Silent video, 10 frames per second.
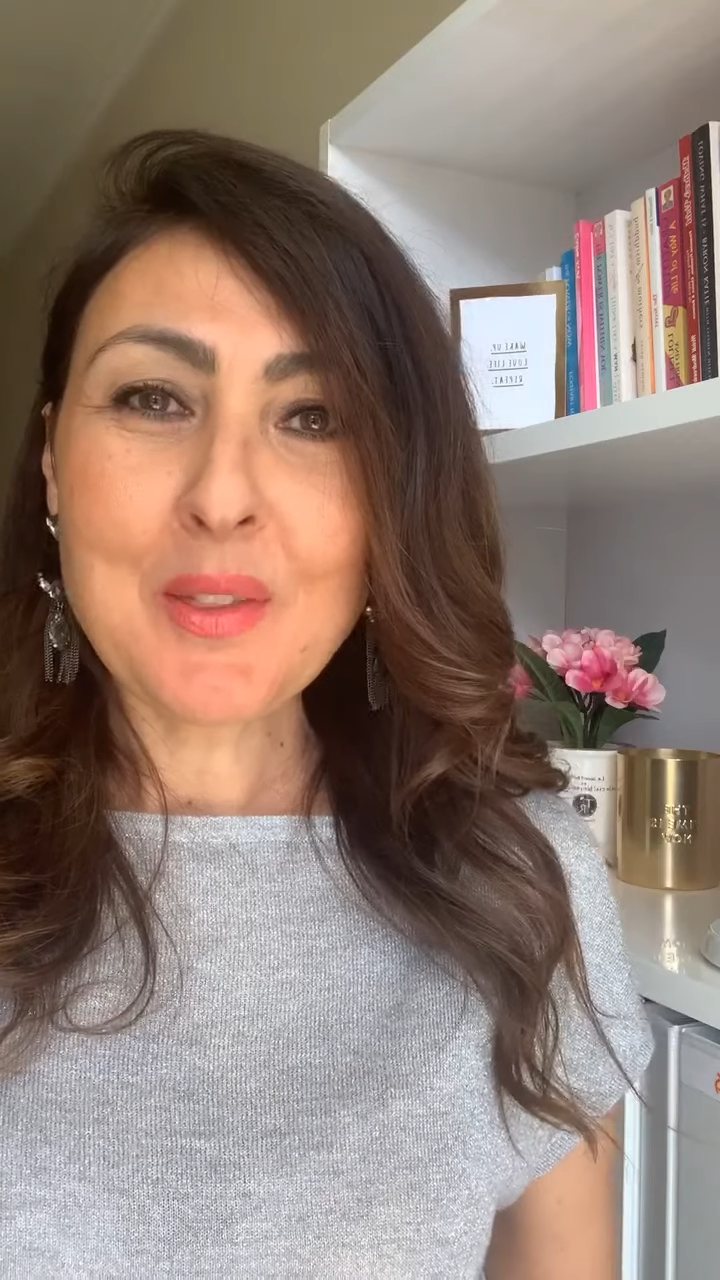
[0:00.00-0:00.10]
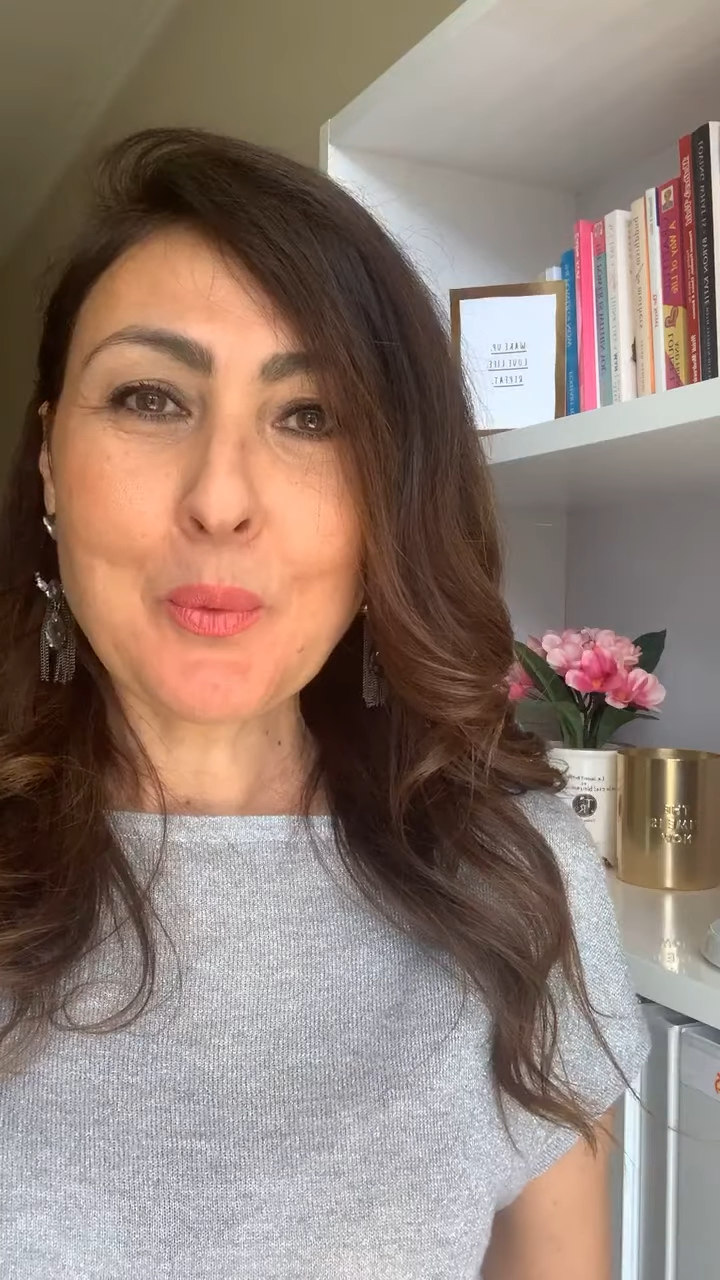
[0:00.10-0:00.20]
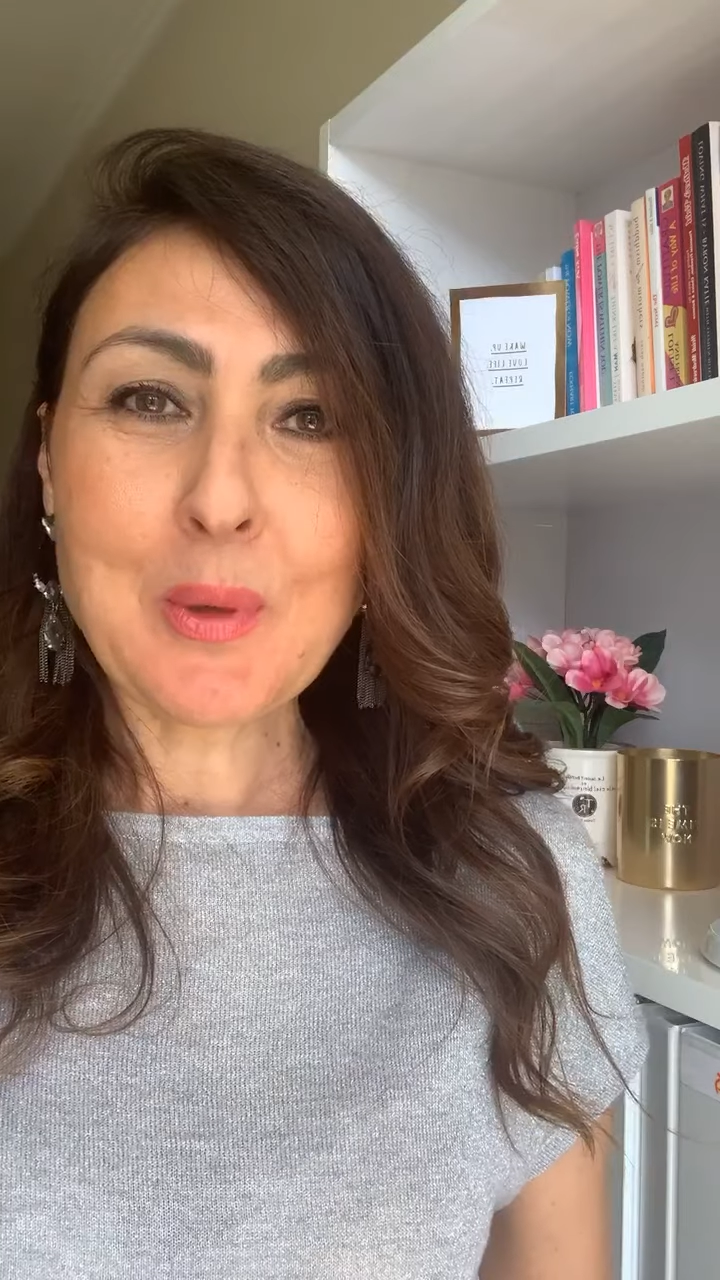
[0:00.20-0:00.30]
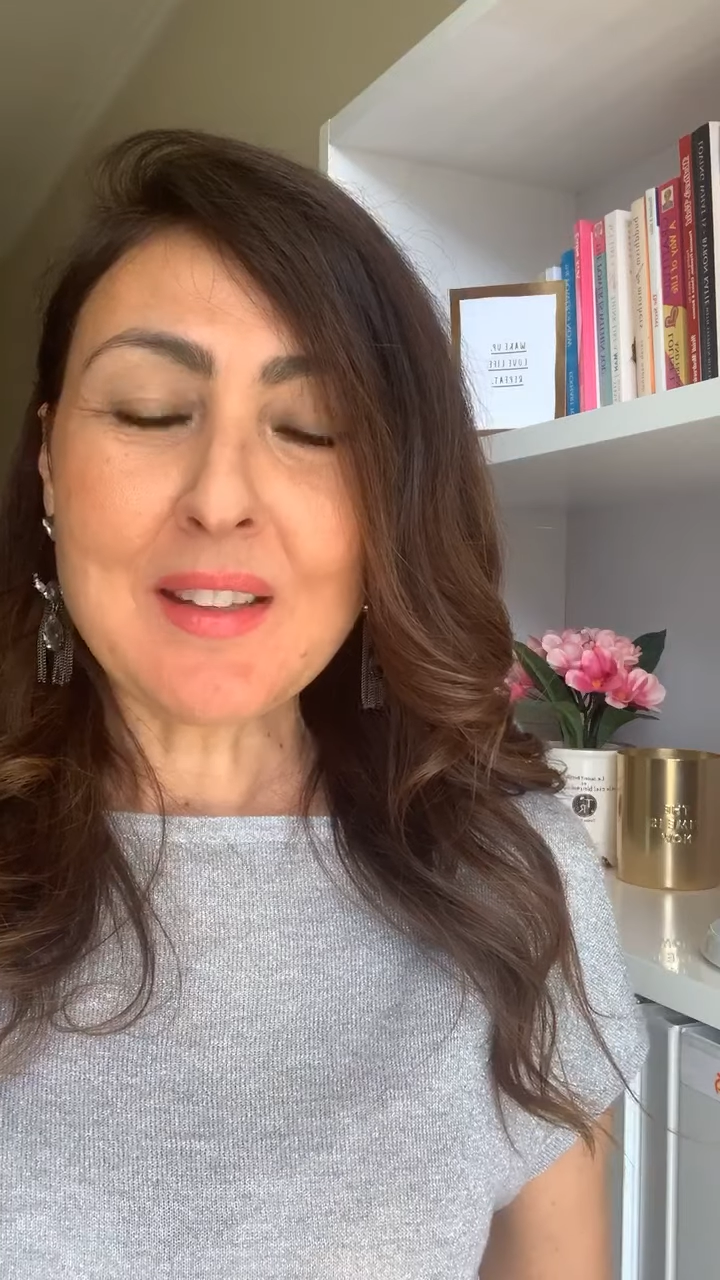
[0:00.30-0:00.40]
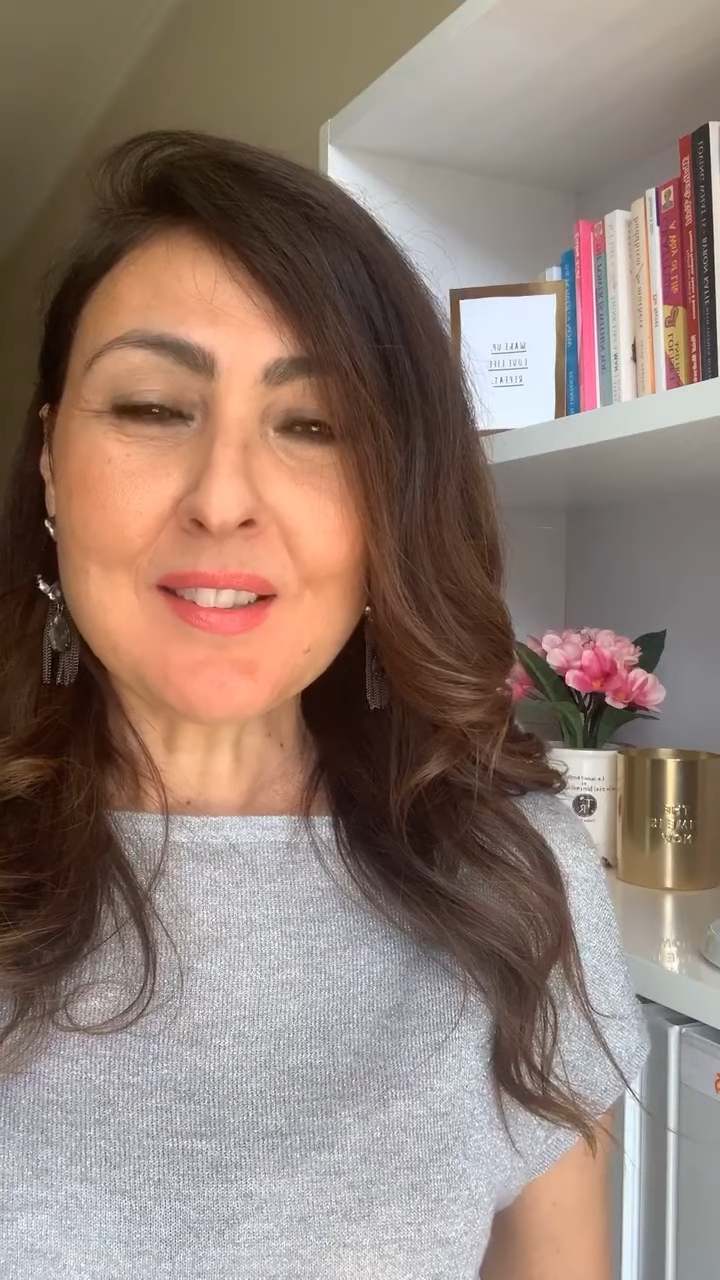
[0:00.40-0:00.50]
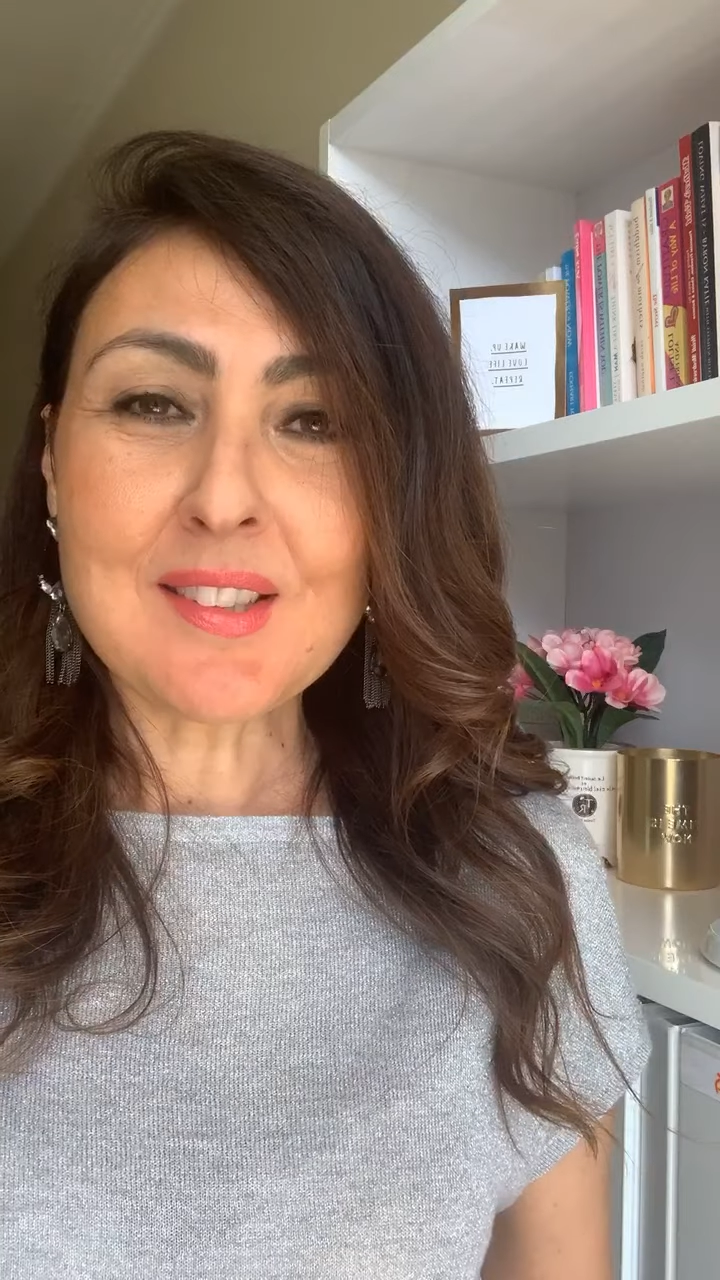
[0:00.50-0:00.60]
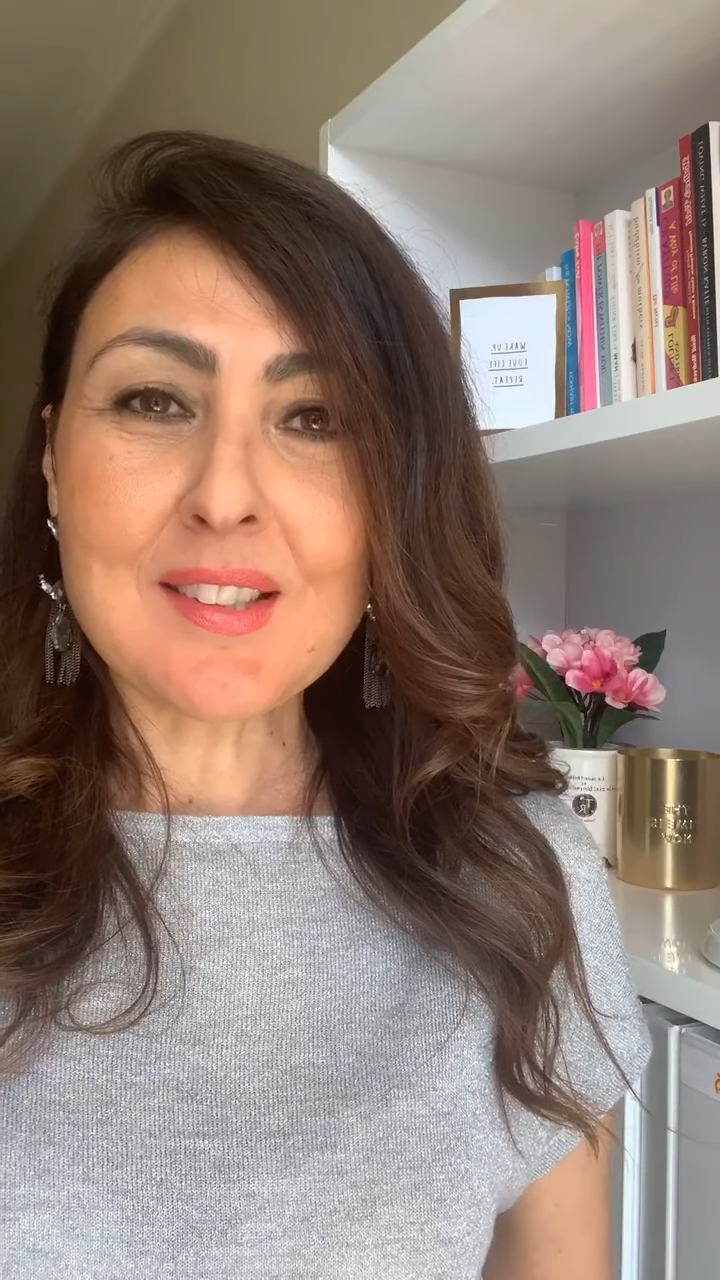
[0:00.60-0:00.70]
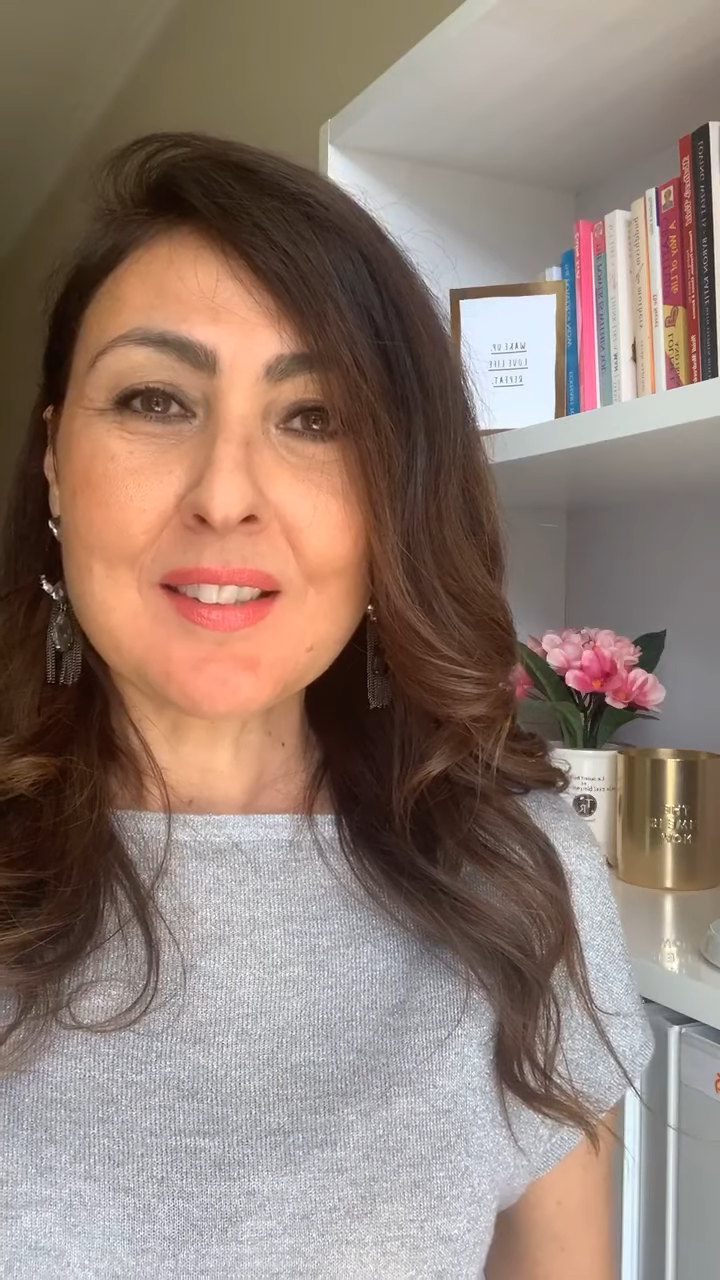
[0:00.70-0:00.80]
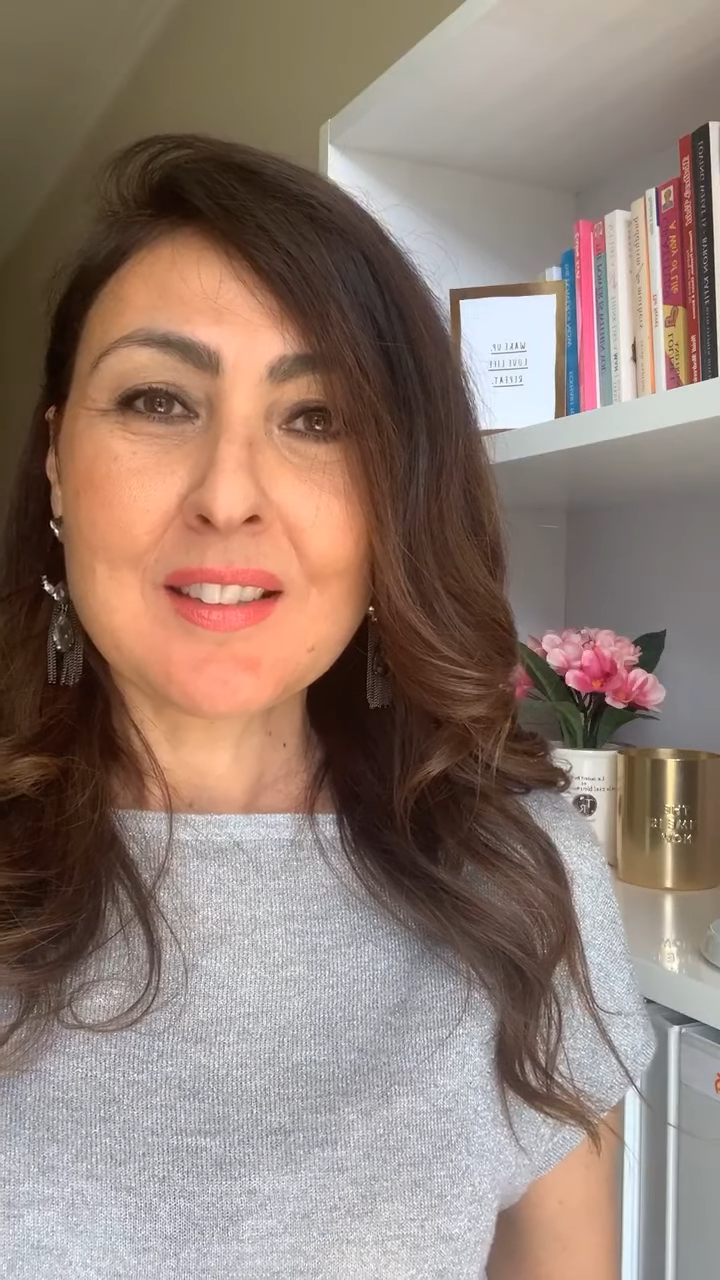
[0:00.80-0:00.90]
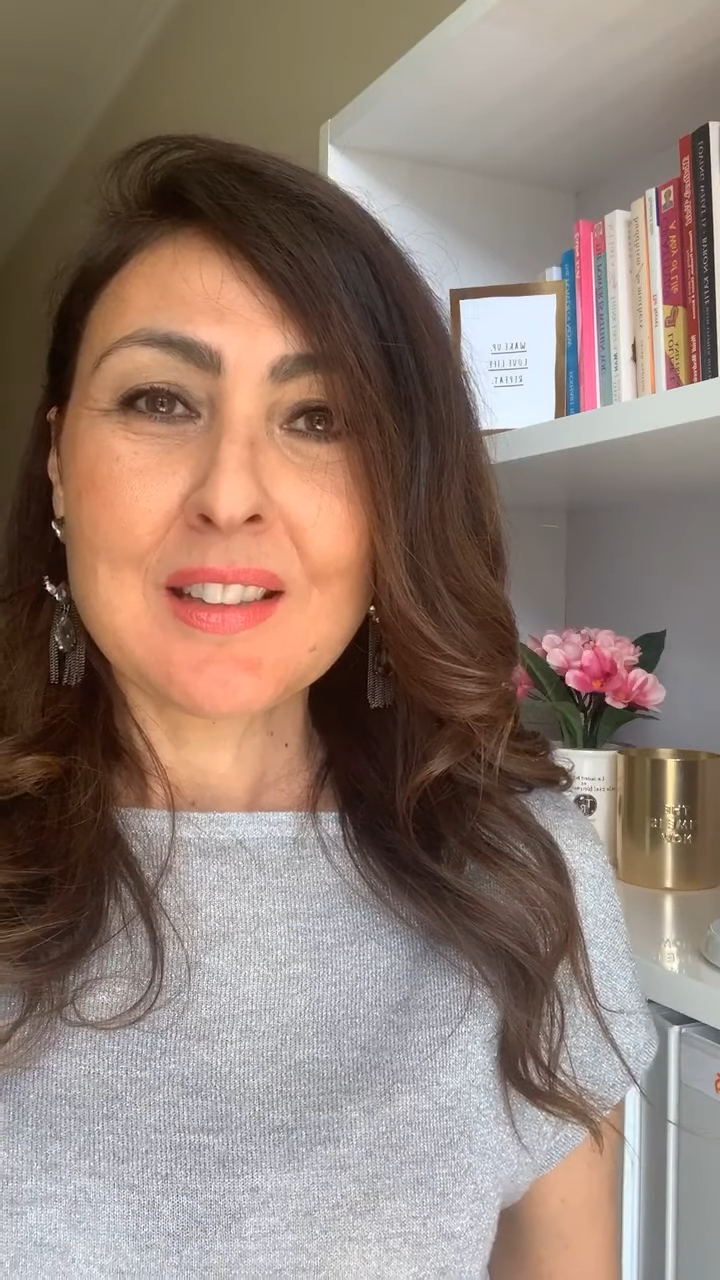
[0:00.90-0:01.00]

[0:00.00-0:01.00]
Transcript: the wins?